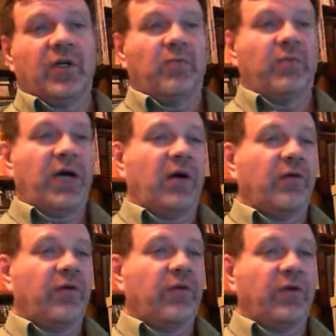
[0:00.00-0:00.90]

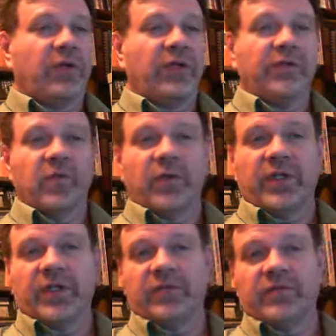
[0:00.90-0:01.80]
about 30 to
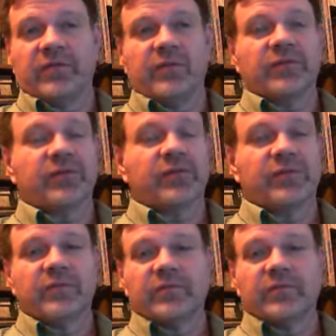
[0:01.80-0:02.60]
40 interviews